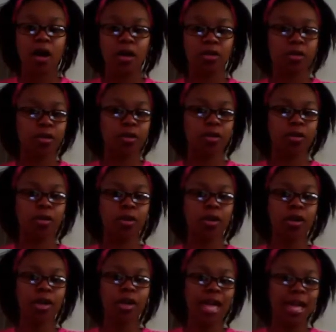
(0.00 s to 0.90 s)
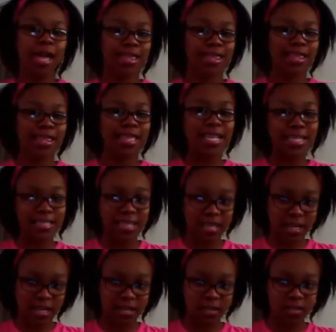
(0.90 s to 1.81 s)
other
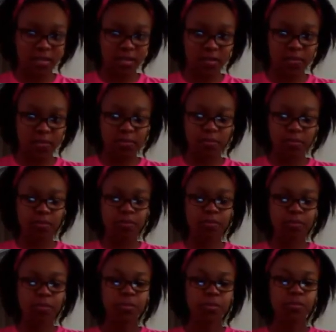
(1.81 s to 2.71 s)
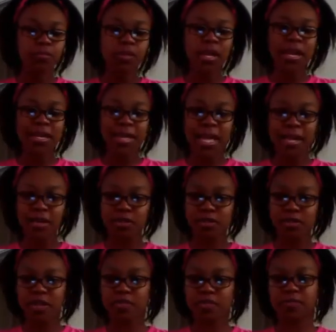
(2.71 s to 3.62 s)
ethnicities. Allow
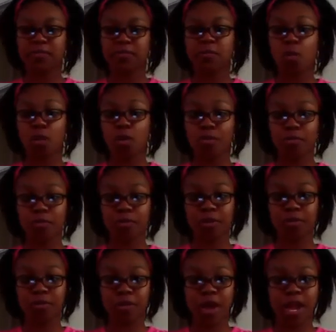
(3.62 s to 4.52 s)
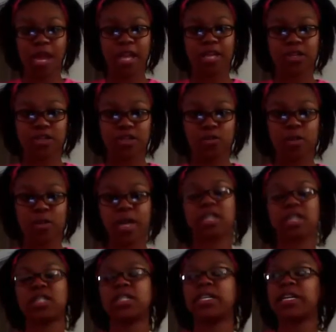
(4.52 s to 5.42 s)
yourself more free range to
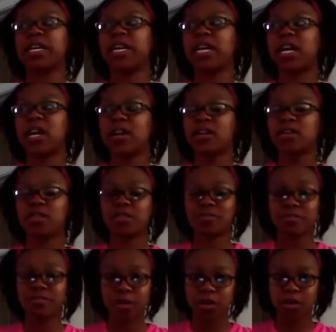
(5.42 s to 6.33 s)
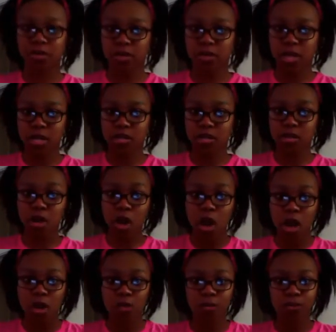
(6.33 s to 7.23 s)
actually converse and
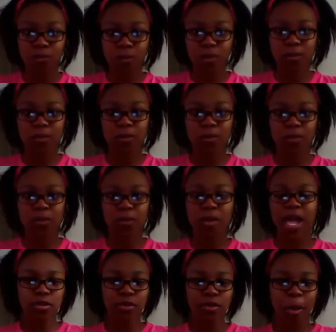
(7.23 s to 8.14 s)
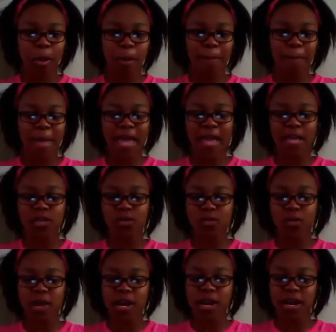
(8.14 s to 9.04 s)
talk with people. Make it
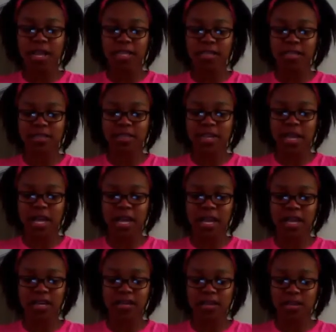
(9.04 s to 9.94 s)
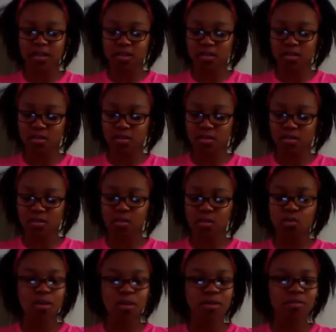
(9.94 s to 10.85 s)
to where it's not
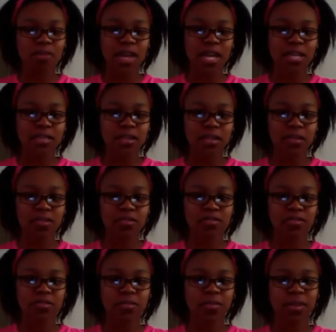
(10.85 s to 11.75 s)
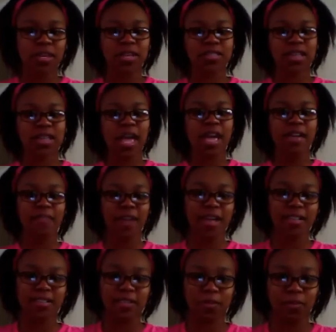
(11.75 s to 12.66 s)
too invasive, because I've
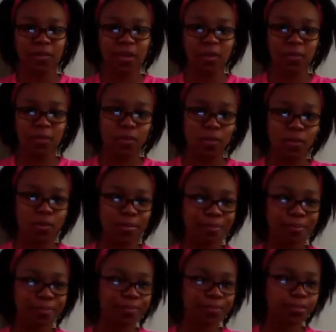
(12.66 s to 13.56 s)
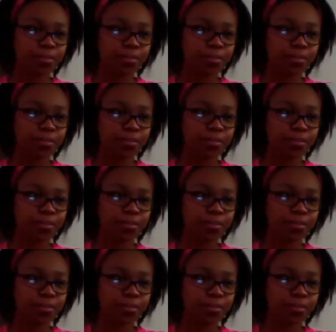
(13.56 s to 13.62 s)
had some people